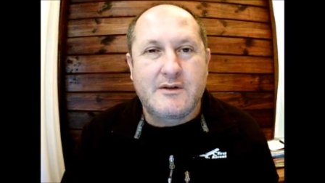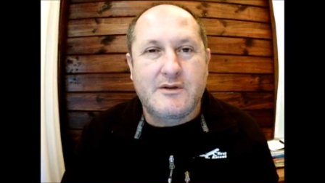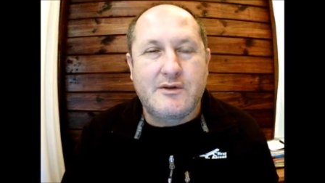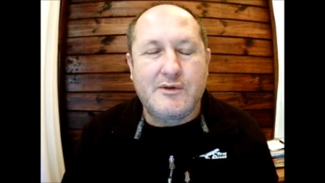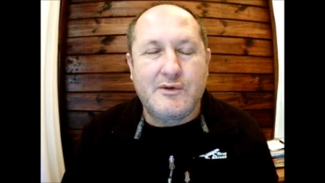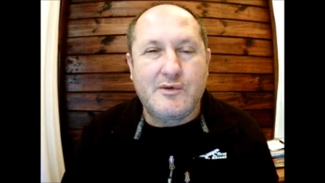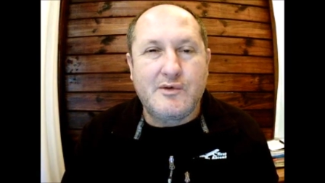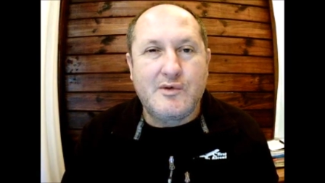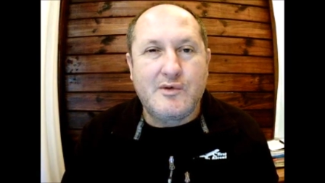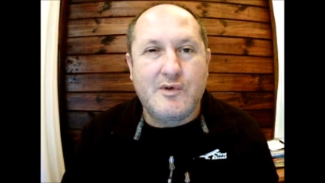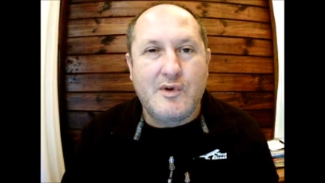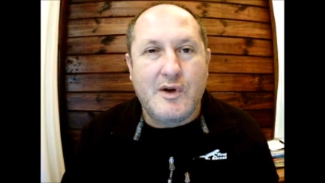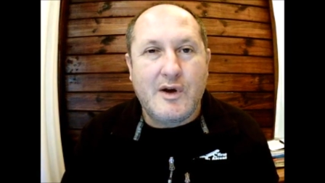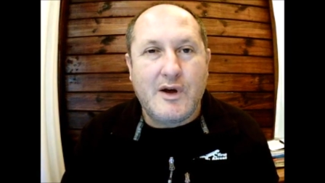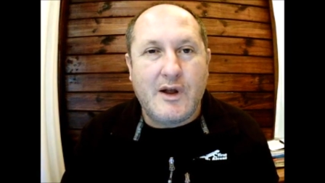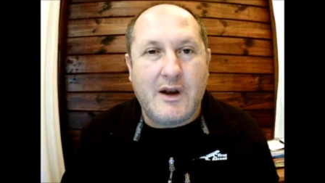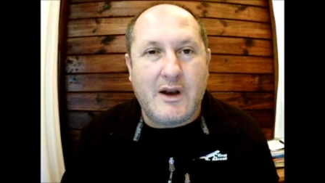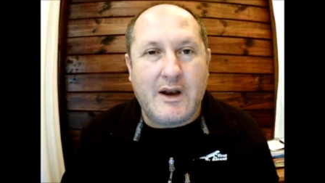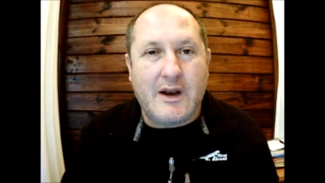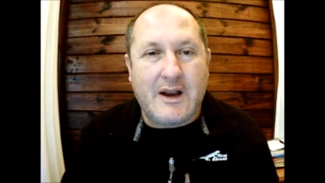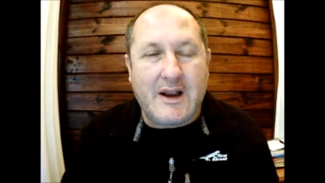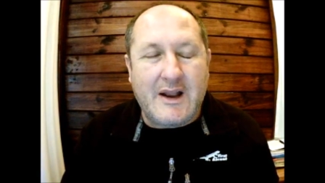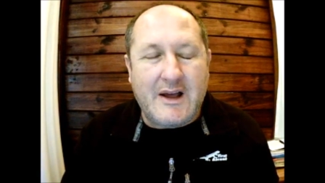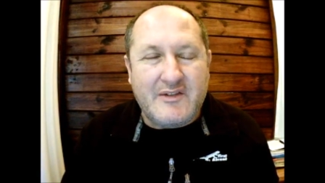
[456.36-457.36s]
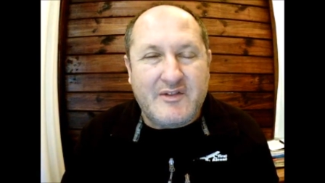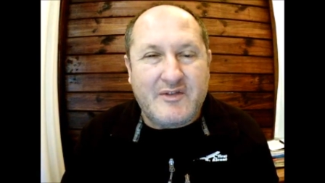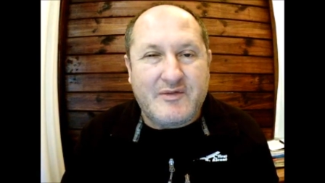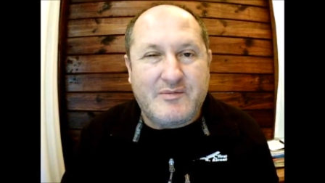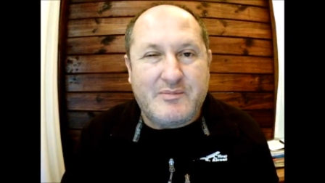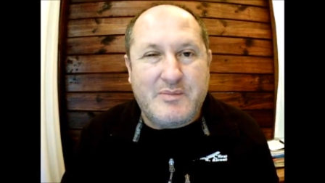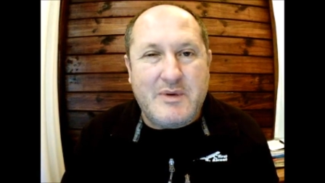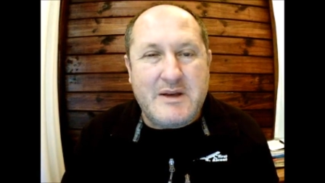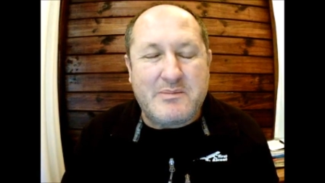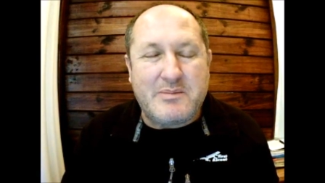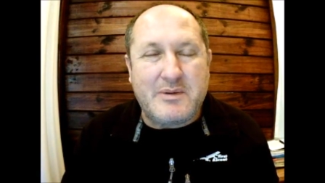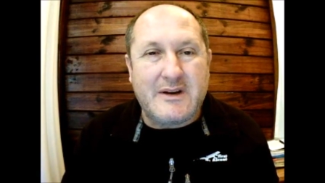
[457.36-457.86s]
to love
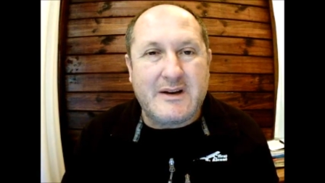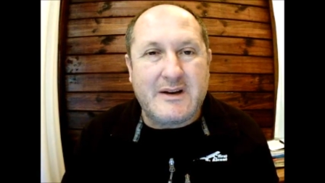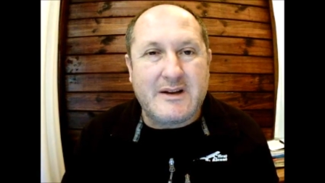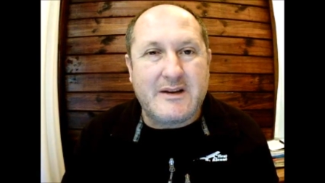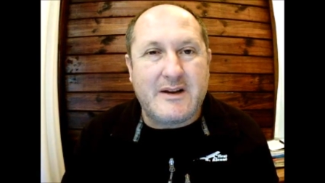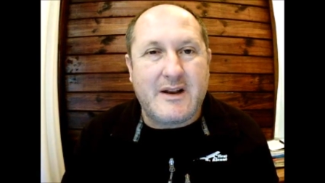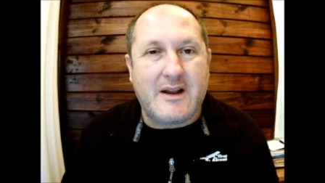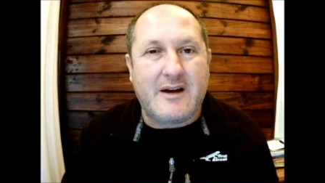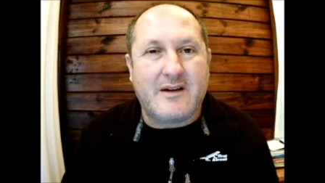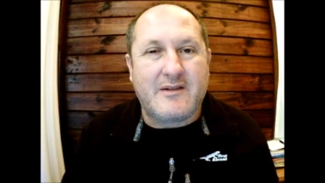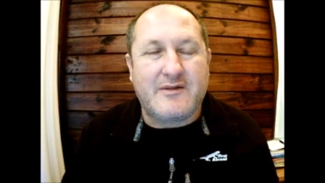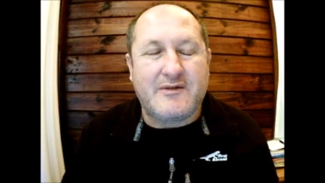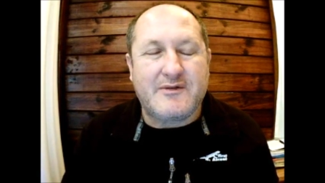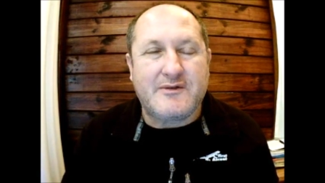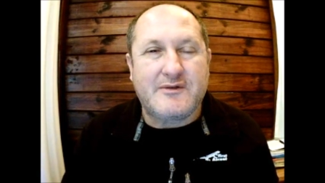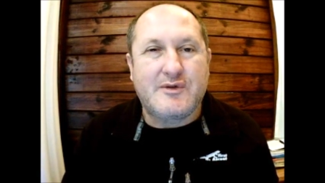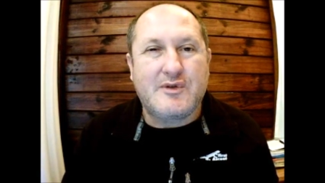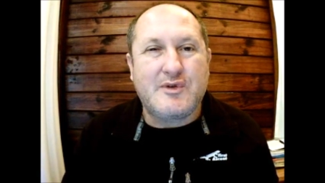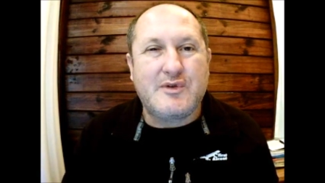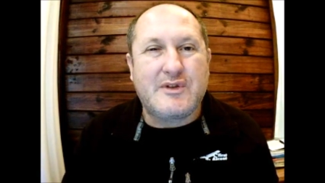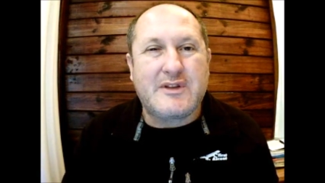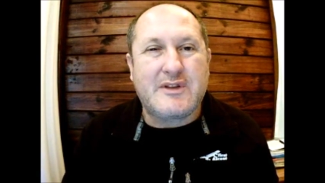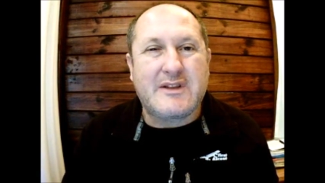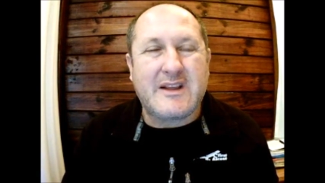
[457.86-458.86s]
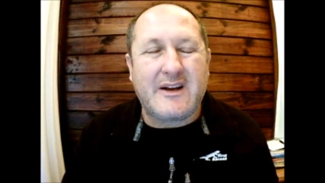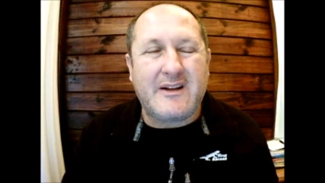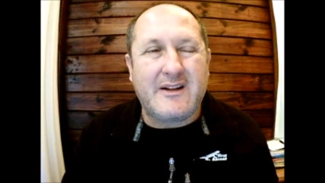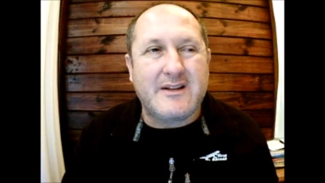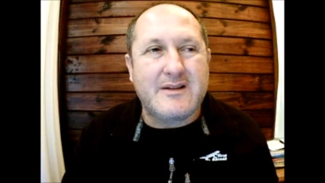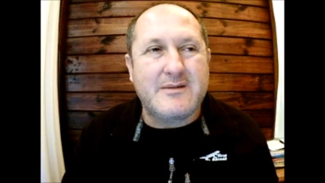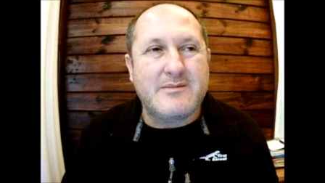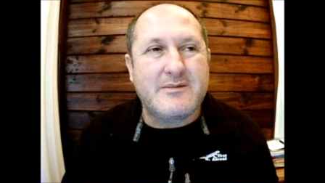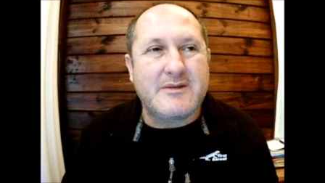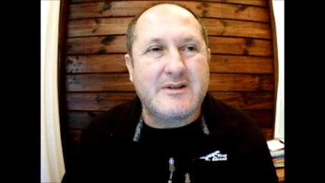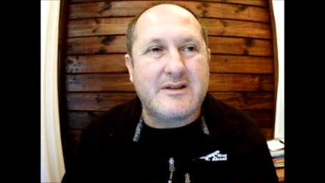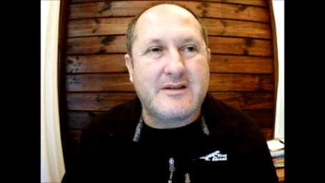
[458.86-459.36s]
people enough to
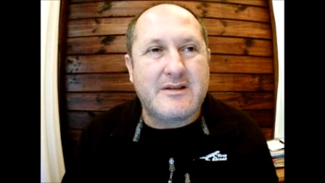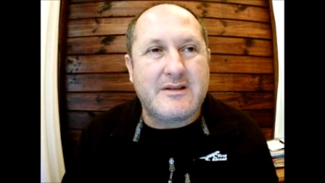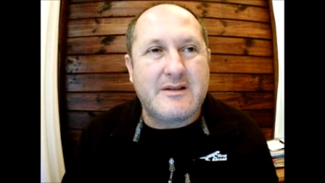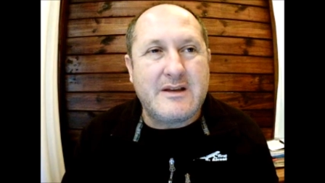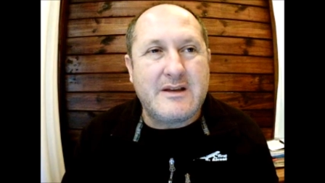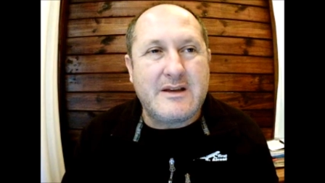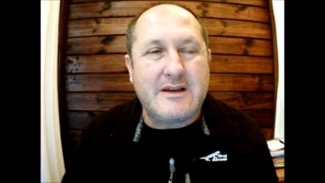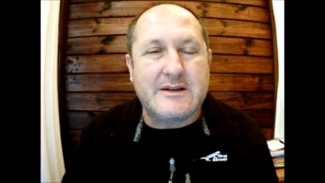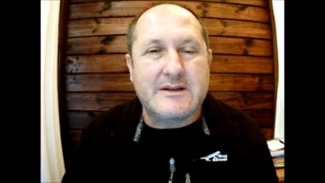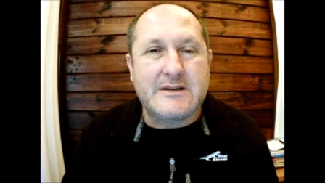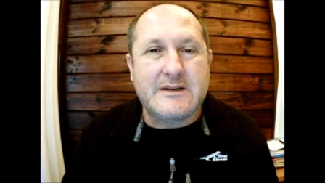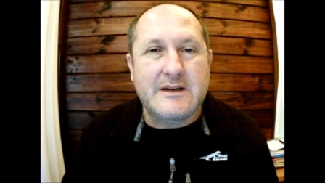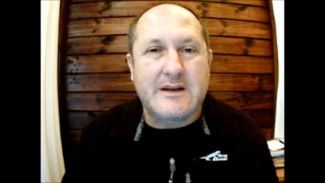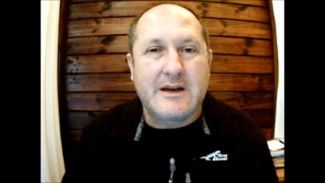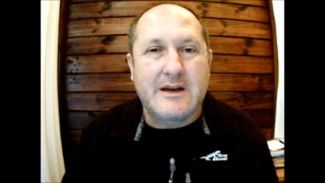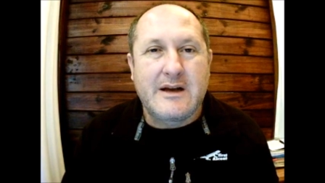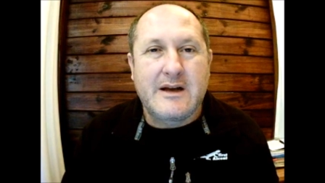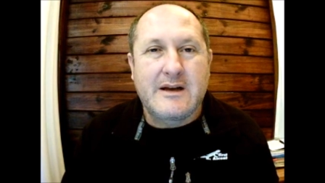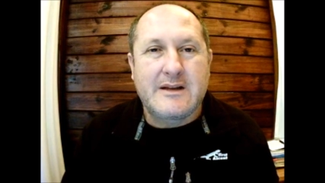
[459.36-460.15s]
tell them the things